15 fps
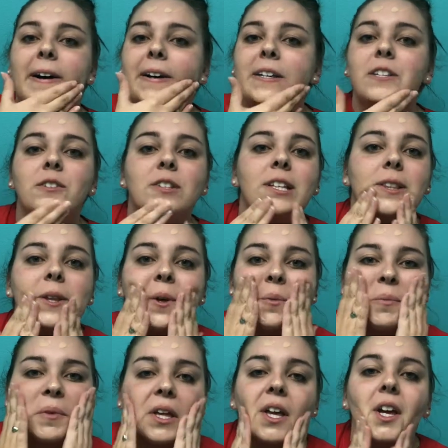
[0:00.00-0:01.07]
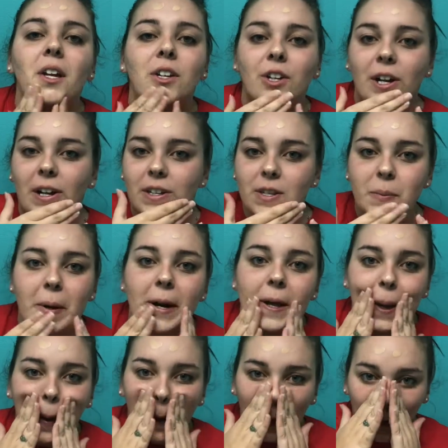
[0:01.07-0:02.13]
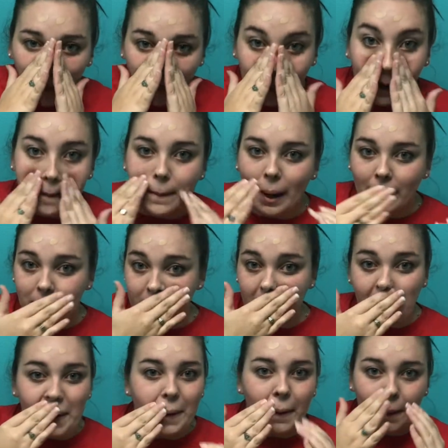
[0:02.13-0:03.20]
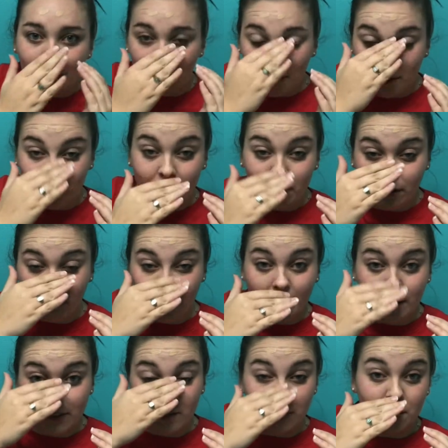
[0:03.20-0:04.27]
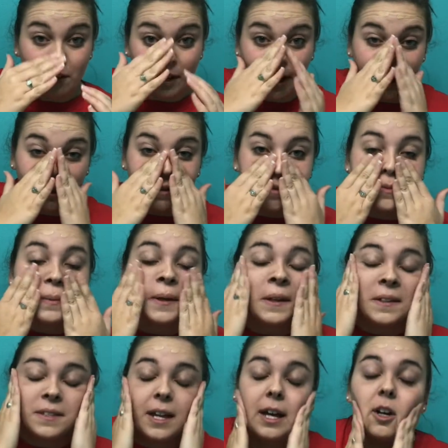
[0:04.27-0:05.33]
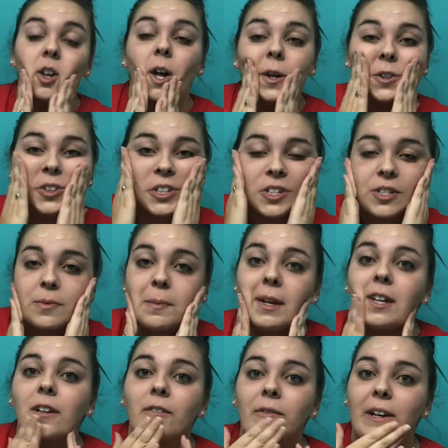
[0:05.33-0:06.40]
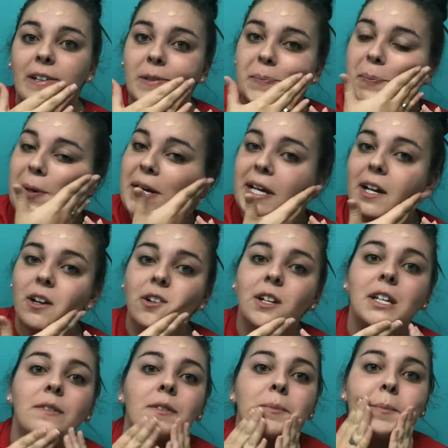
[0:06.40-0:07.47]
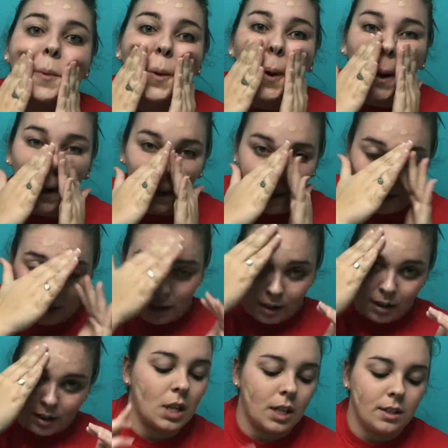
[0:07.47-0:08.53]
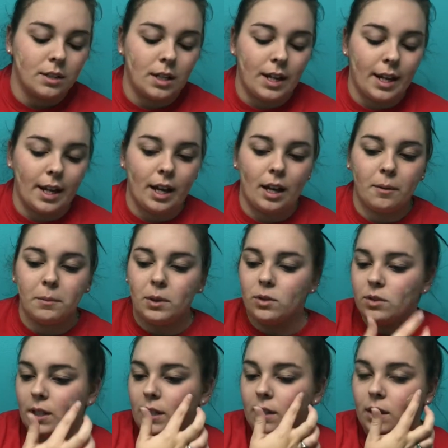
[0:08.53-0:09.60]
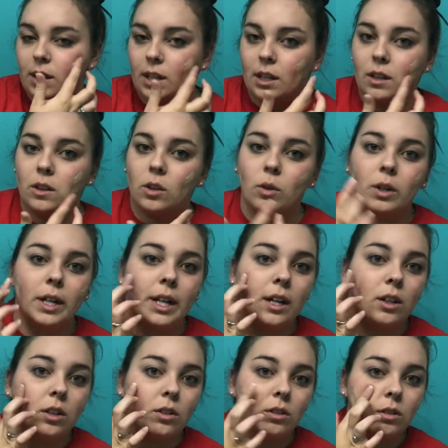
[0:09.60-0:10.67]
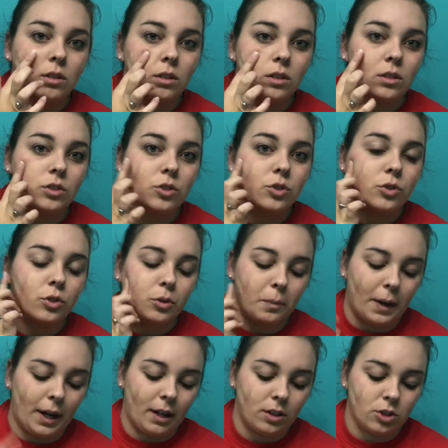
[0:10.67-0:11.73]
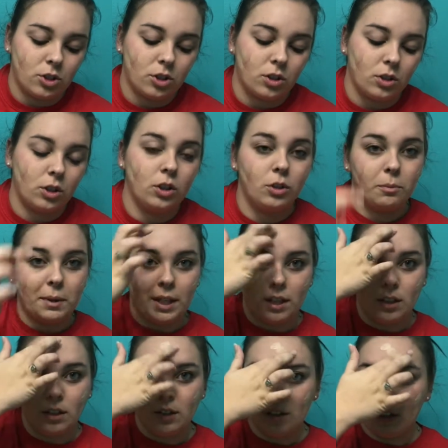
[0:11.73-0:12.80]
using them and you're not spreading that bacteria all over your face with your hands, because that'll actually just make your face break out even more. Today I'm using the L'Oreal True Match Lumi